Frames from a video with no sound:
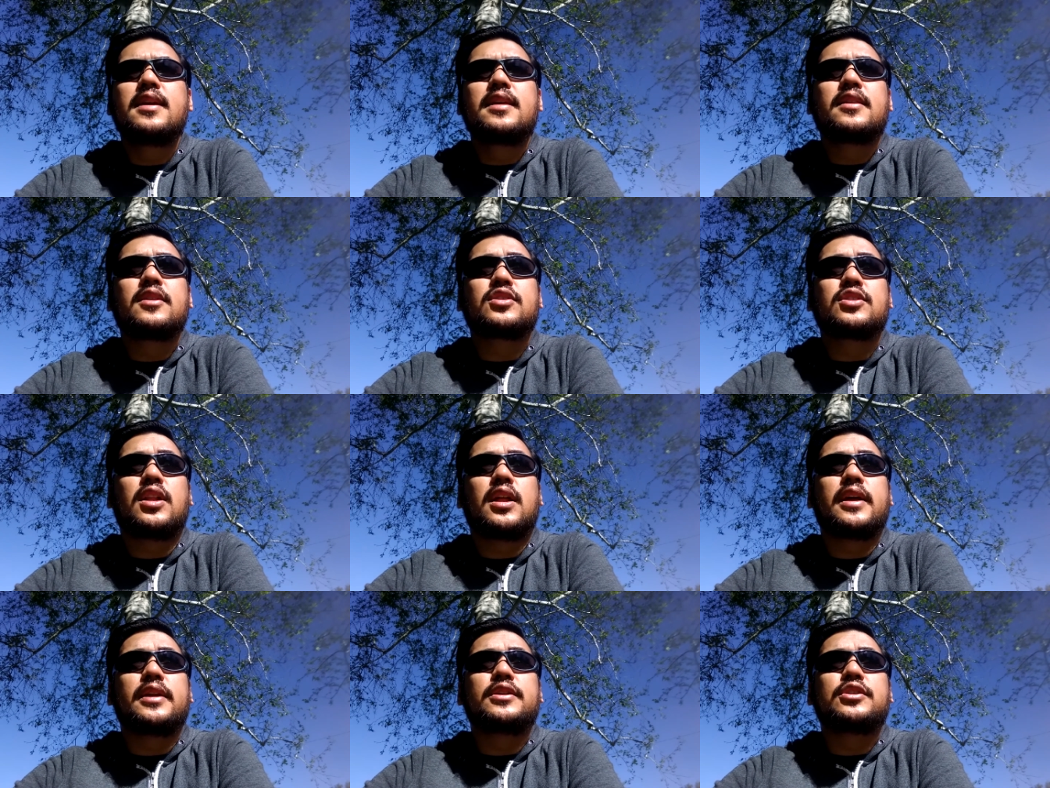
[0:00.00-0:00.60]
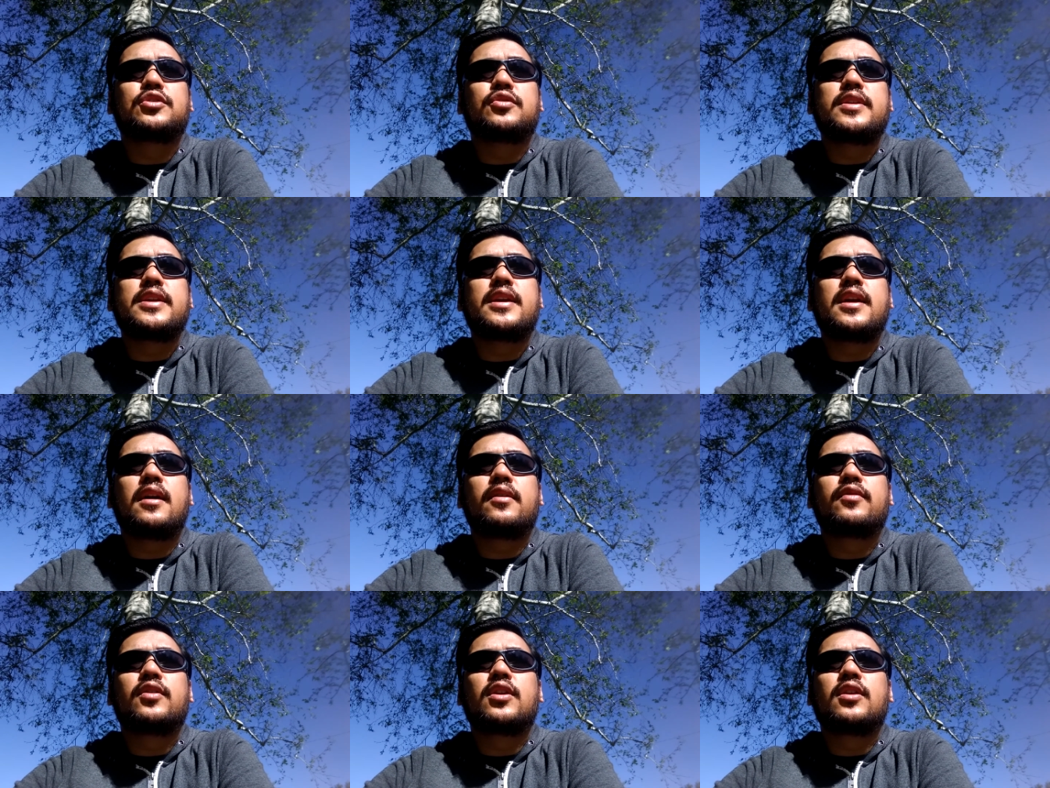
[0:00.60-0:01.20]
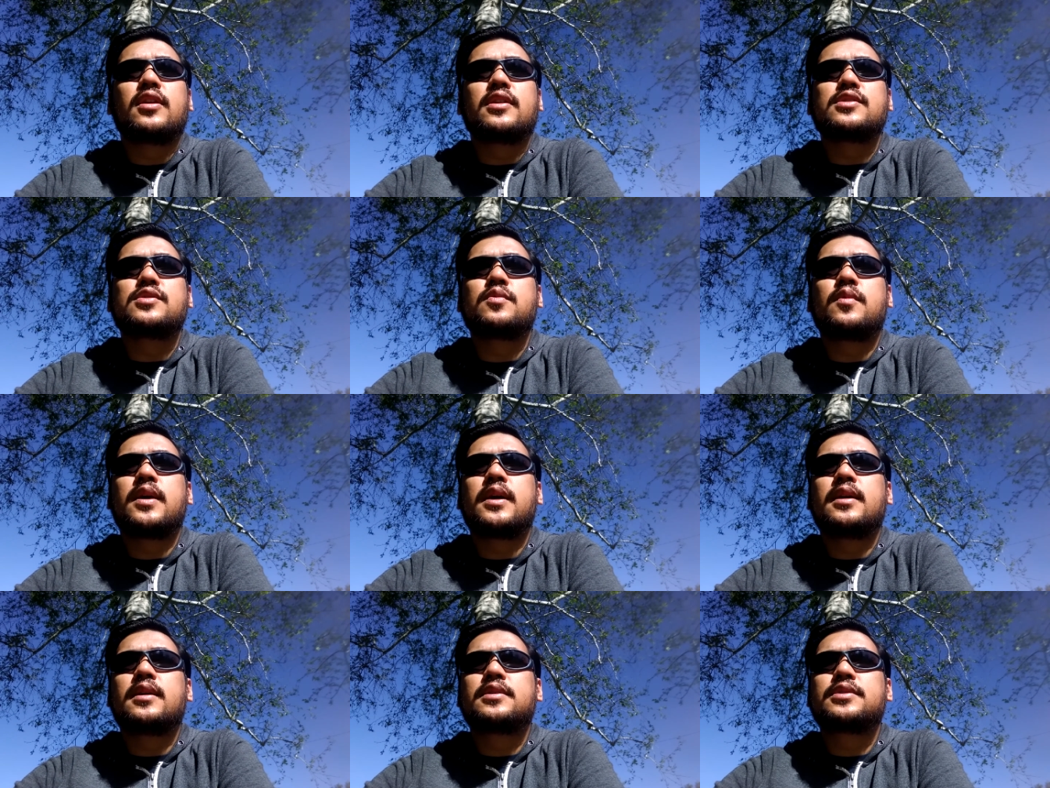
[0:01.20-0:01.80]
There's a lot of tree cover as
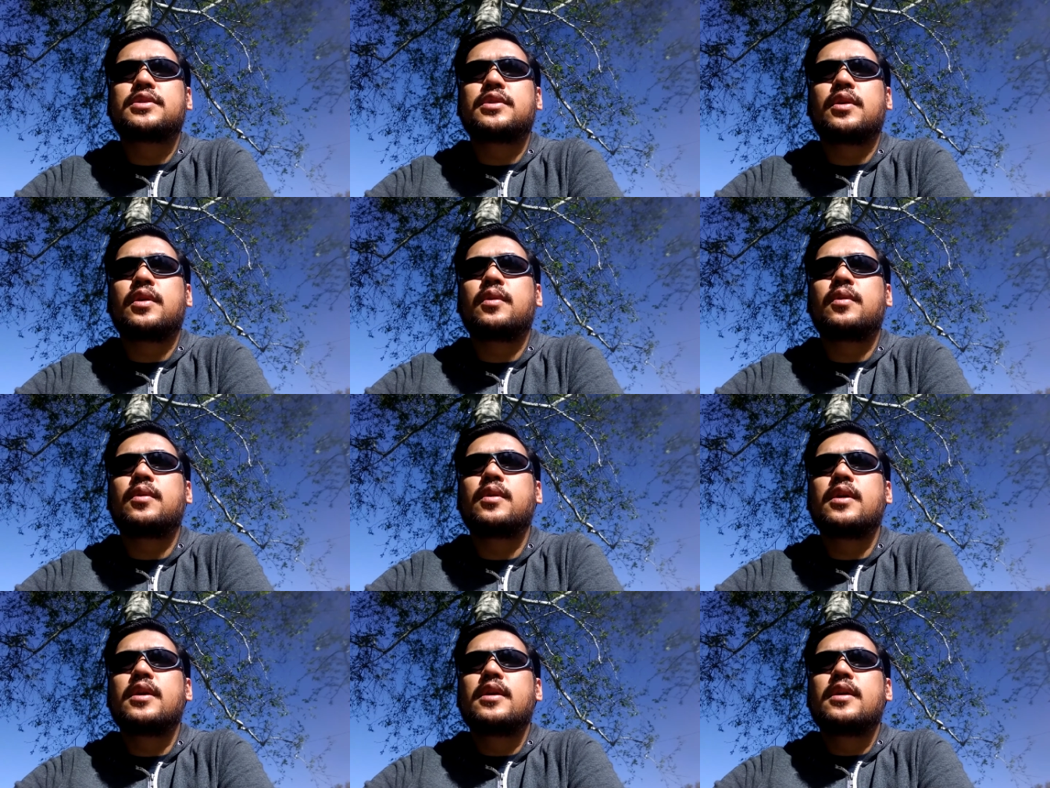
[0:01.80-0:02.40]
well, so